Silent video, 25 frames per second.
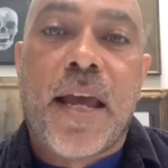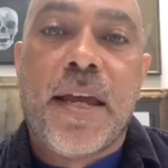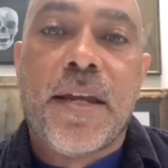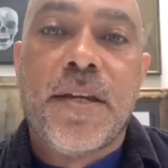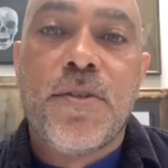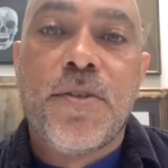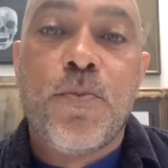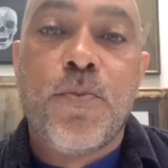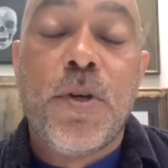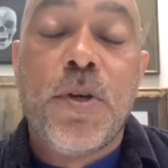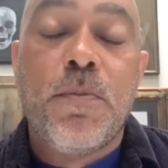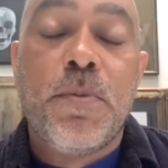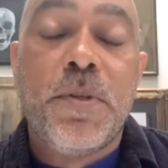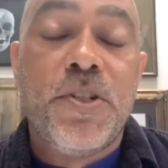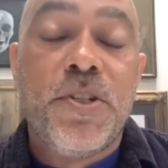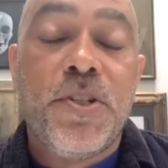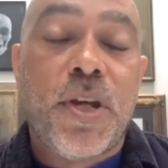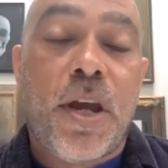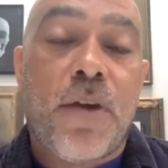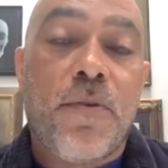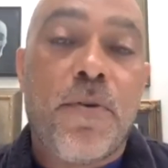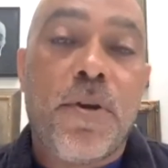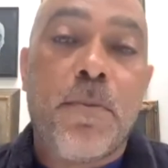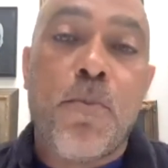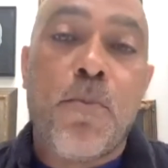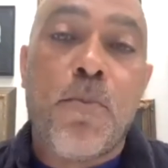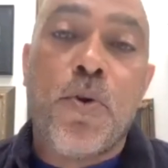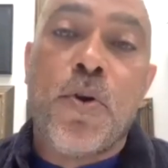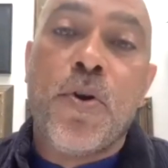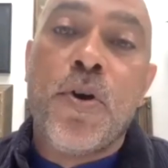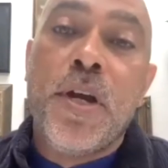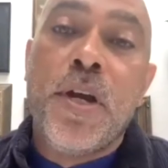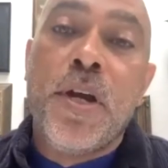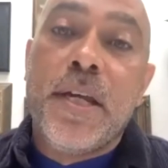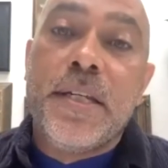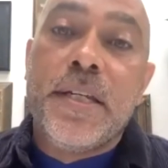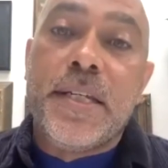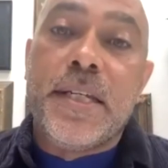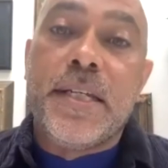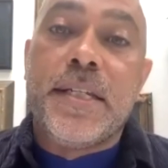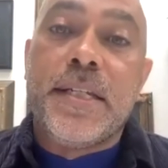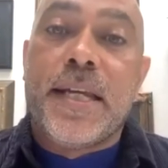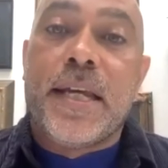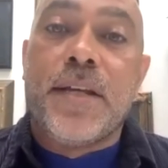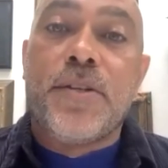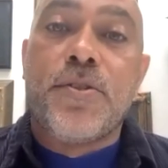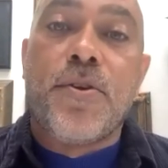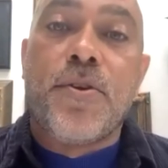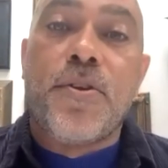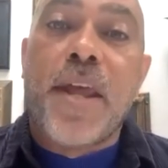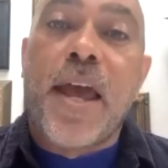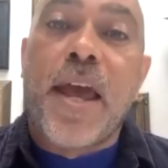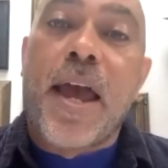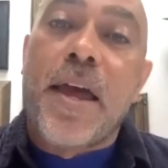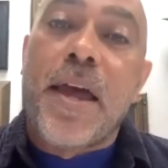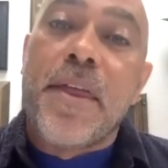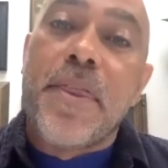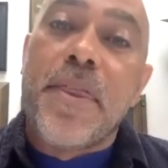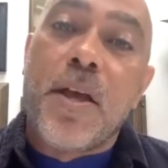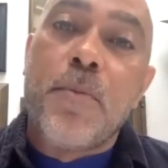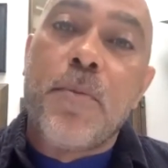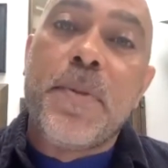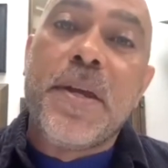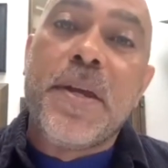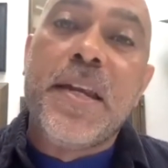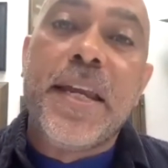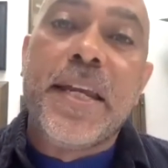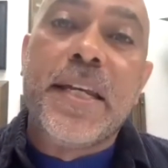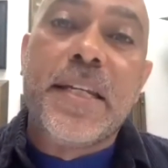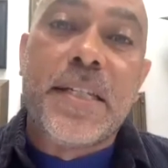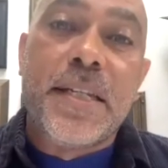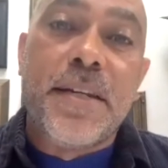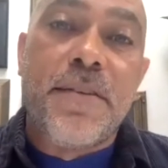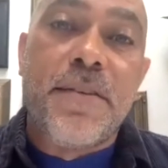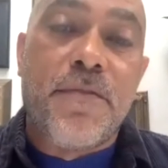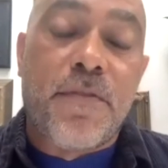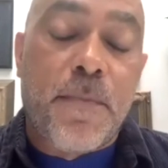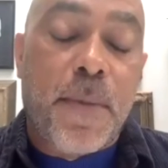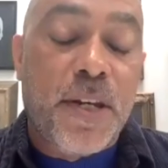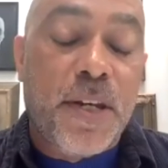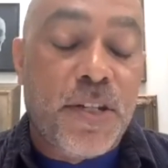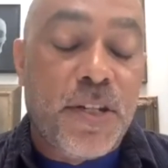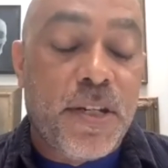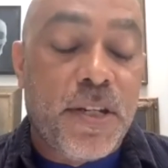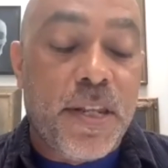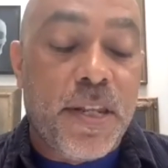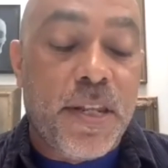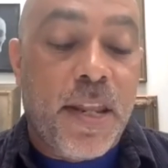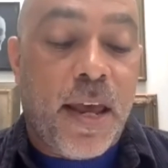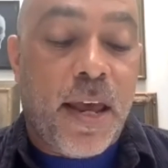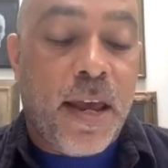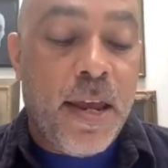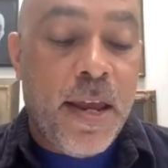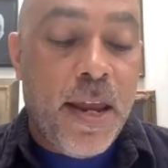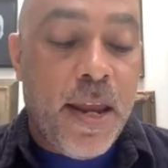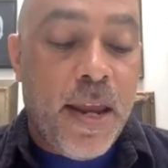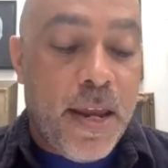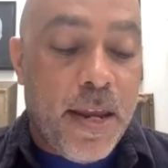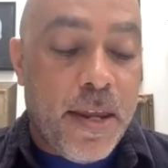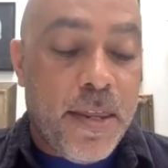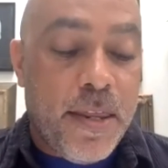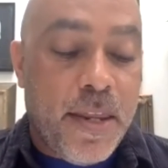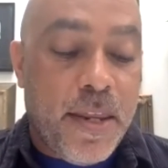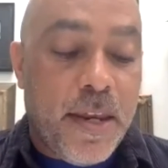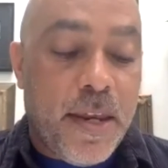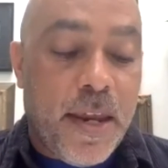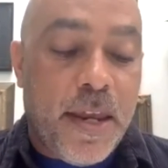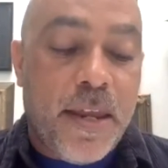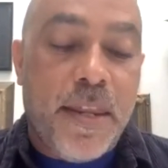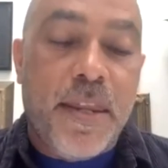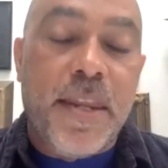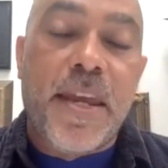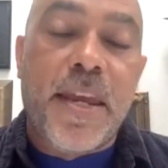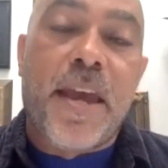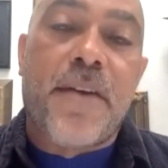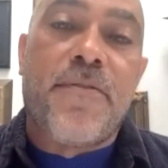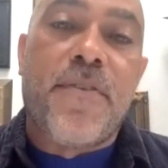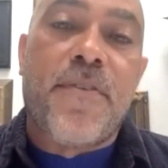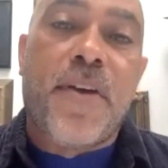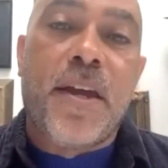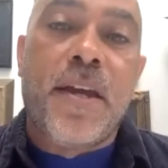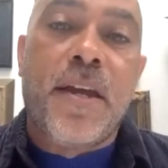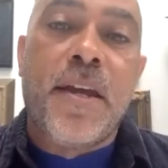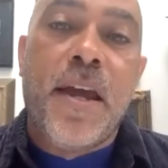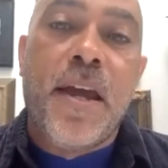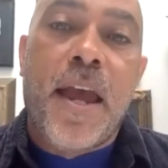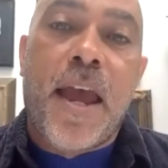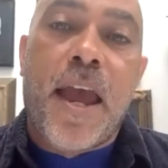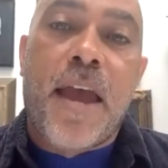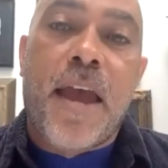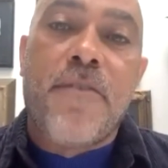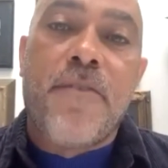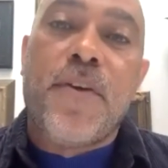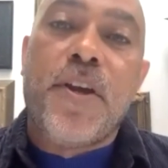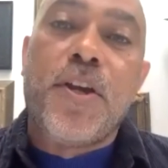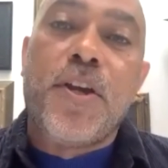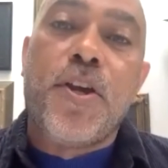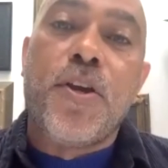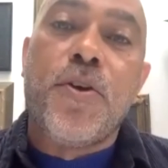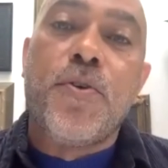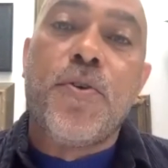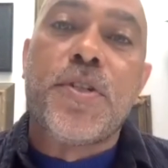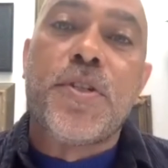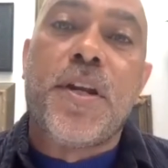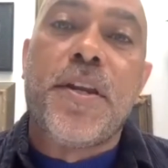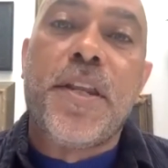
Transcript: and we'll be sharing more details on that, and there'll be links and information in that in the FAQs.